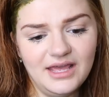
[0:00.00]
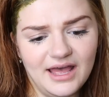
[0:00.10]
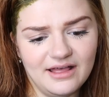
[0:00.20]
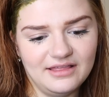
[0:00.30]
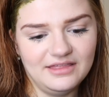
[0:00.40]

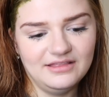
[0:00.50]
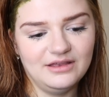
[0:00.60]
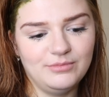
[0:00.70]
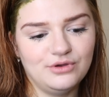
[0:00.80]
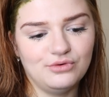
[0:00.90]
Yeah, I think
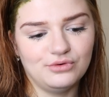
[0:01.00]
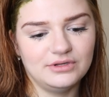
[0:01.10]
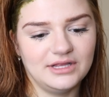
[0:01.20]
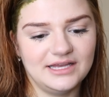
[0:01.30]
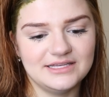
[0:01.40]
that'd be
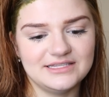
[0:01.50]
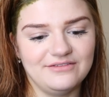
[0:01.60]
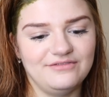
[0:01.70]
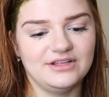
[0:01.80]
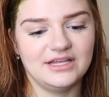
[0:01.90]
cool, like, because I
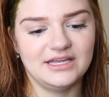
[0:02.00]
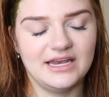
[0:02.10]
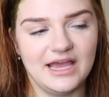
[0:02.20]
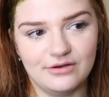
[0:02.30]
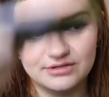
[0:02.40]
feel like
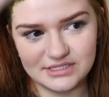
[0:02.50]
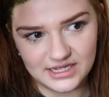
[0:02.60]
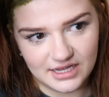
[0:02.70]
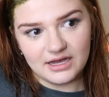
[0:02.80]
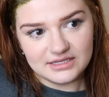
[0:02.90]
now is
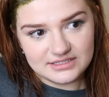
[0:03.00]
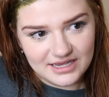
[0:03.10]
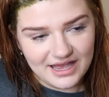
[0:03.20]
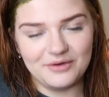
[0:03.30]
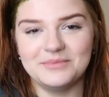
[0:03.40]
like,
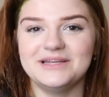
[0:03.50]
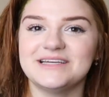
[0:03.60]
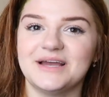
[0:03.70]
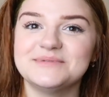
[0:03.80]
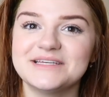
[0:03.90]
how many
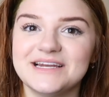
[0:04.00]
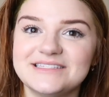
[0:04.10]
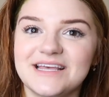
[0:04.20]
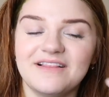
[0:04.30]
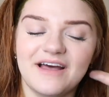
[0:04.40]
times can I
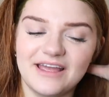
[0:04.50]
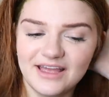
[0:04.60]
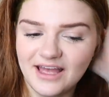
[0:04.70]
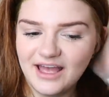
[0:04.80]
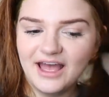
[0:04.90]
say
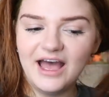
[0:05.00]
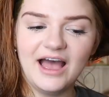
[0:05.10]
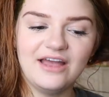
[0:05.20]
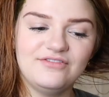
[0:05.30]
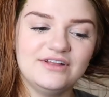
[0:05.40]
like?
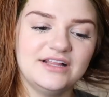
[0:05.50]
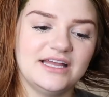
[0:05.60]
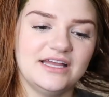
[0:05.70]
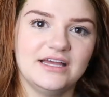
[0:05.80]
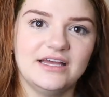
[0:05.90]
I feel
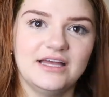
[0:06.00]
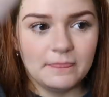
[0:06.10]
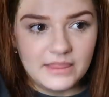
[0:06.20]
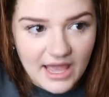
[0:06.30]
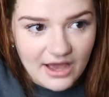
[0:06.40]
like
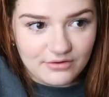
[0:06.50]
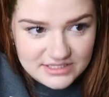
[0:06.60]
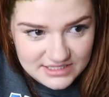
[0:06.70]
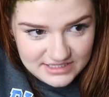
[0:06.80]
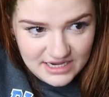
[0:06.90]
now
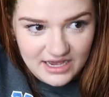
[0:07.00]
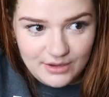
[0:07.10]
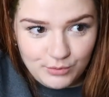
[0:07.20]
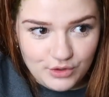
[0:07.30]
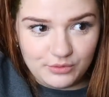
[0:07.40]
is the
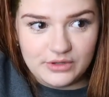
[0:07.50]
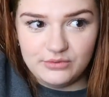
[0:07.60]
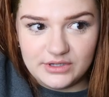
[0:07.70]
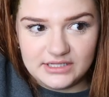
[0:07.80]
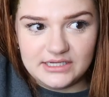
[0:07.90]
time where we
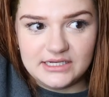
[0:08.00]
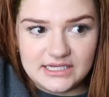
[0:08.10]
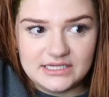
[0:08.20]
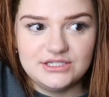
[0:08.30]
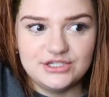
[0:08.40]
really
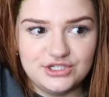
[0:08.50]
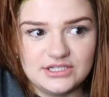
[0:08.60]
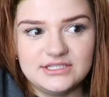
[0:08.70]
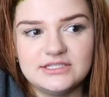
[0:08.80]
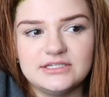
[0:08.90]
need to
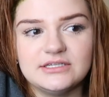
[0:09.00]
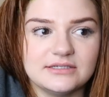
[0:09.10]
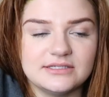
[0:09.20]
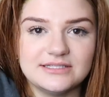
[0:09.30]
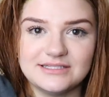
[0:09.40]
just
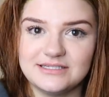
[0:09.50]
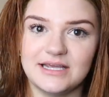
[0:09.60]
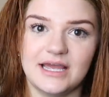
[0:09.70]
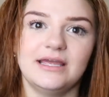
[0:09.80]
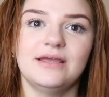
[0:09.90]

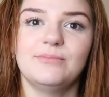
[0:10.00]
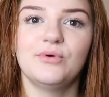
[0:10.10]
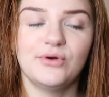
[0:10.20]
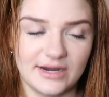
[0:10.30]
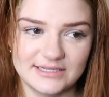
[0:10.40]
stay
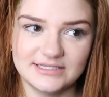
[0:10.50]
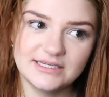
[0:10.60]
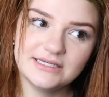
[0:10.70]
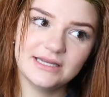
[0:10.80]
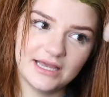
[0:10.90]

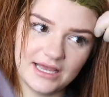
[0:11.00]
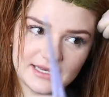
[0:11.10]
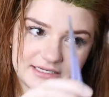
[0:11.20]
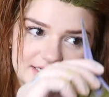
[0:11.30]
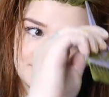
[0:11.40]
present,
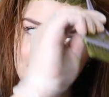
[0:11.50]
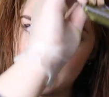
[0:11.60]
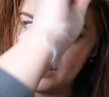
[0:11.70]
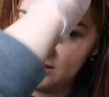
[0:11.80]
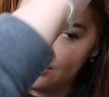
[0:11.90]
and
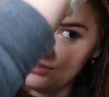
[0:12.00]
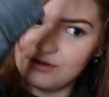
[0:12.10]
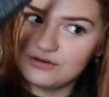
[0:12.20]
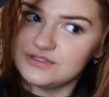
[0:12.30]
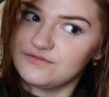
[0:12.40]
making
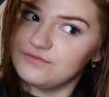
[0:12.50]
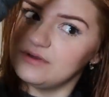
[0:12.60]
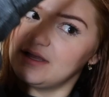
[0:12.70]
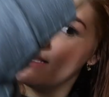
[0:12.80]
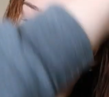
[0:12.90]
those
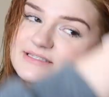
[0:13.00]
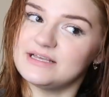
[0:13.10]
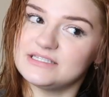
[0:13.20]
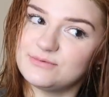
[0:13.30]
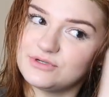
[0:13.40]

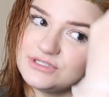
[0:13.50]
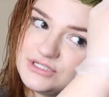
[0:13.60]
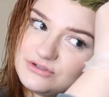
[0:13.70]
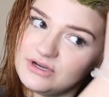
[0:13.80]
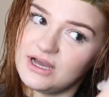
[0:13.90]
accessible
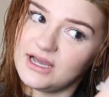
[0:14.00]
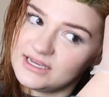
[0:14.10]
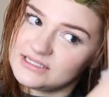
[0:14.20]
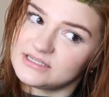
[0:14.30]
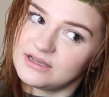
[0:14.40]
to you
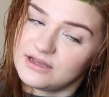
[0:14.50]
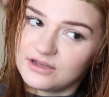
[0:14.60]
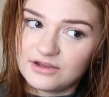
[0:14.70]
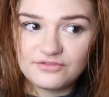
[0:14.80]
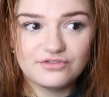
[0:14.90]
guys
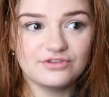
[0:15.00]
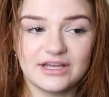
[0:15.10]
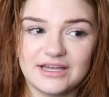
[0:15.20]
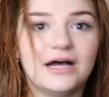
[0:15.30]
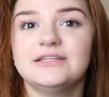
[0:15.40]
for
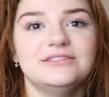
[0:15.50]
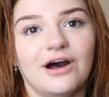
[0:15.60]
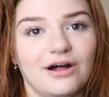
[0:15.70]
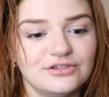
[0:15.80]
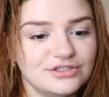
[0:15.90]
like a
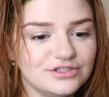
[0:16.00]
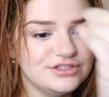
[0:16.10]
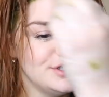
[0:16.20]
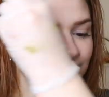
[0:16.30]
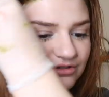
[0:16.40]
dollar or
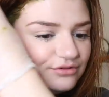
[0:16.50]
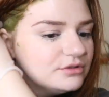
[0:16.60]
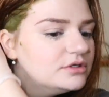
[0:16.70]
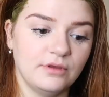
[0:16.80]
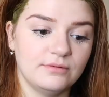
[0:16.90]
two,
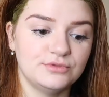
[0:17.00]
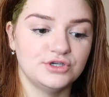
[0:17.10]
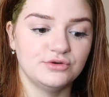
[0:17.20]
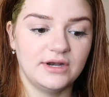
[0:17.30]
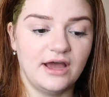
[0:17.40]
I'm
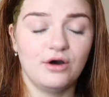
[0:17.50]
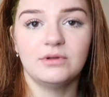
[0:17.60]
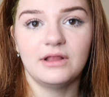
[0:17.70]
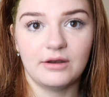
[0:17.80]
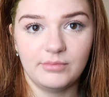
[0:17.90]
sure would help
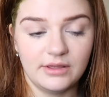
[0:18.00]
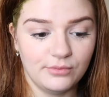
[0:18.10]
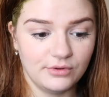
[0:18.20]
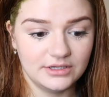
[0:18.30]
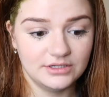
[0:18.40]
a lot of
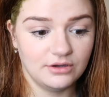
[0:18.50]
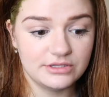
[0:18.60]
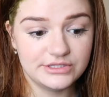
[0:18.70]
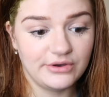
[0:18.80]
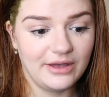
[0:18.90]
people and
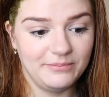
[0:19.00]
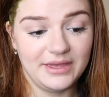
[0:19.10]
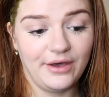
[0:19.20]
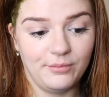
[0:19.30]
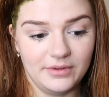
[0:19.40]
also be
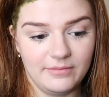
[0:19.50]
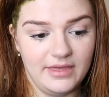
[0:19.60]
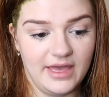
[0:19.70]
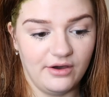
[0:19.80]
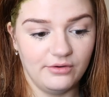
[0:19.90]
helping
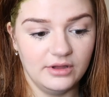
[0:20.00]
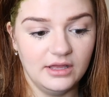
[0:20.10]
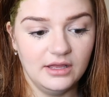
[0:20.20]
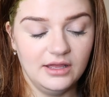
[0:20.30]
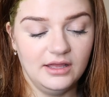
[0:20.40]
me out
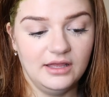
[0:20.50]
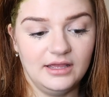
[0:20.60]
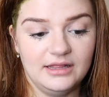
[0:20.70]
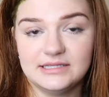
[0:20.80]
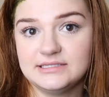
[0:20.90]

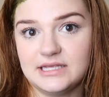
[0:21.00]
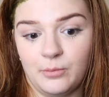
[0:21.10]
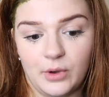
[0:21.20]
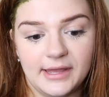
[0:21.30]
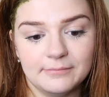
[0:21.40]
in the
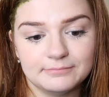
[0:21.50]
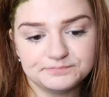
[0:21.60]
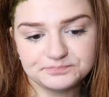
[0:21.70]
same way.